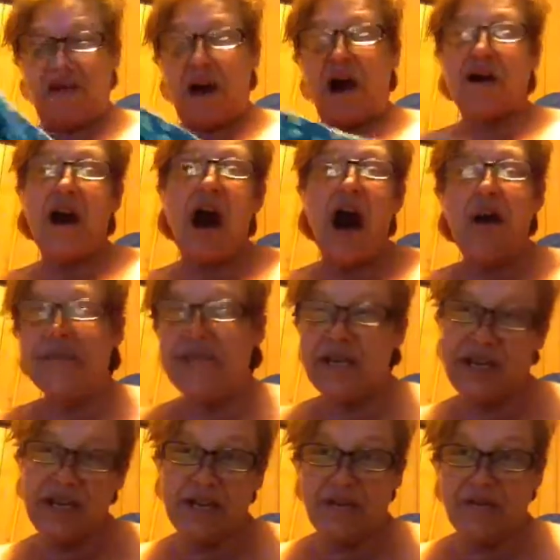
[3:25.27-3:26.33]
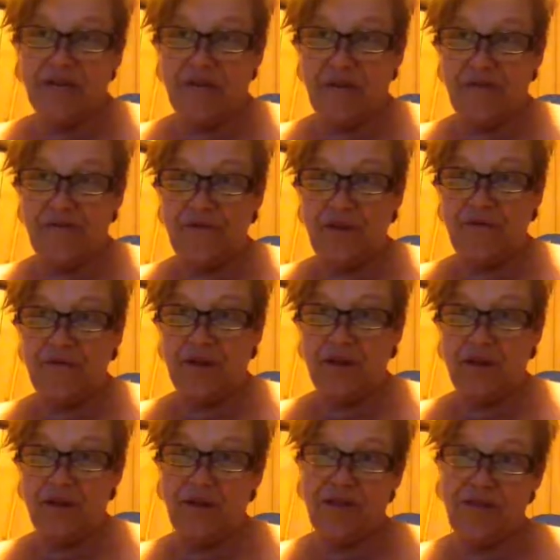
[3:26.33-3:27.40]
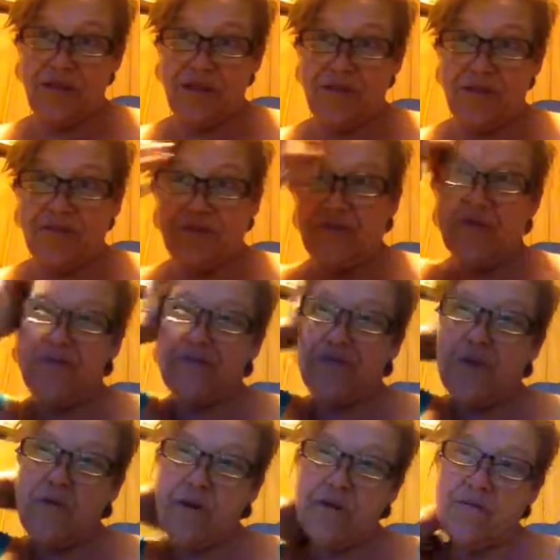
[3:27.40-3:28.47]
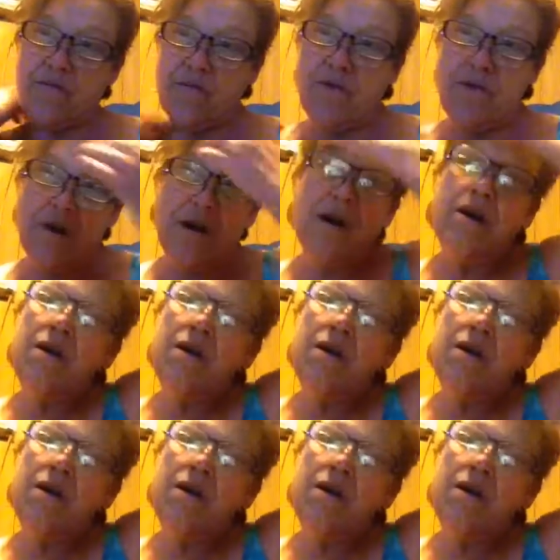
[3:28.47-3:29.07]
accommodating yourself for every little thing that starts going wrong,